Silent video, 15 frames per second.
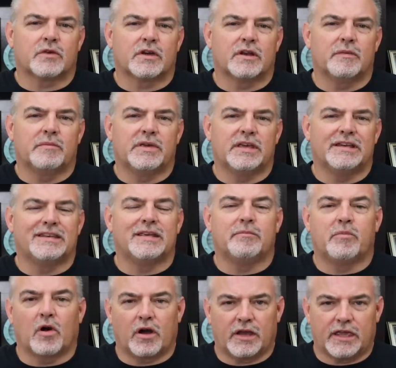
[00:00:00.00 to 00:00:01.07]
were going to be
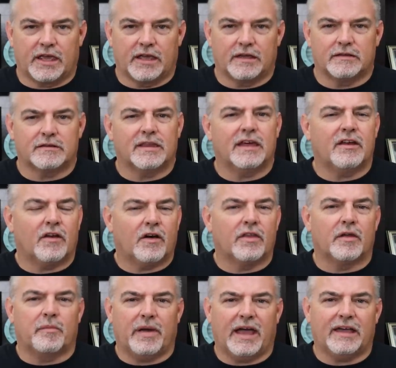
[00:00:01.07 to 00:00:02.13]
debarking, letting all
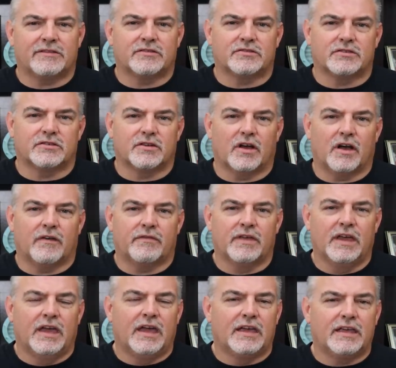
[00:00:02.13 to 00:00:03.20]
their passengers off,
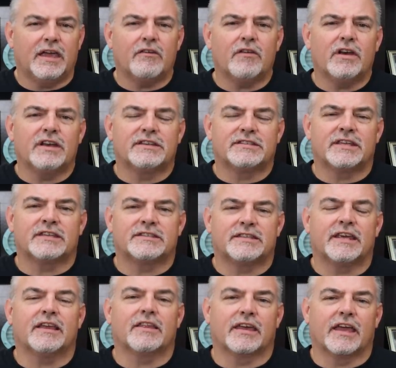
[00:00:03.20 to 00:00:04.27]
and getting ready to set
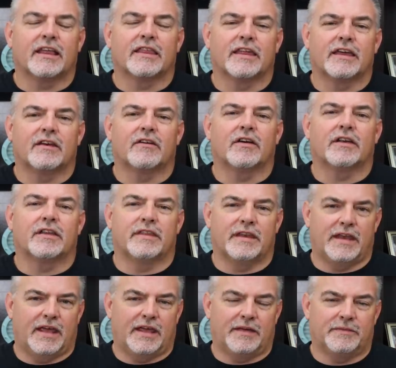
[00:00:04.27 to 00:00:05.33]
sail again later on in the
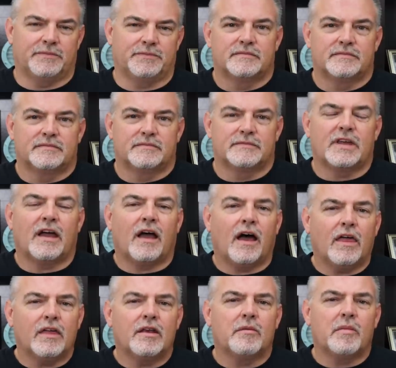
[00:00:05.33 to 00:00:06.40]
day. Now,
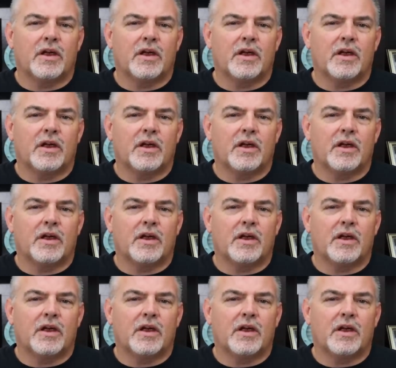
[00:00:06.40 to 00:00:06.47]
Holland